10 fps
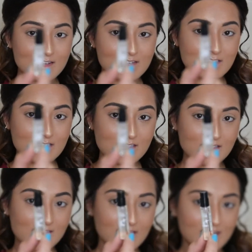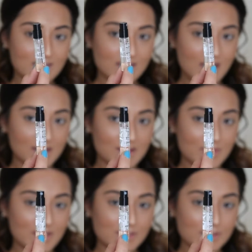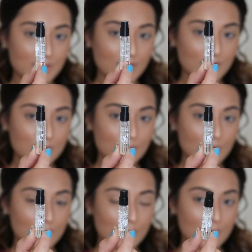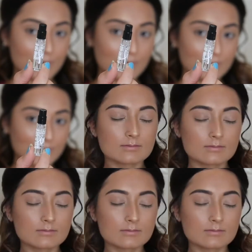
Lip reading: It's just a teeny tiny one. It's so adorable.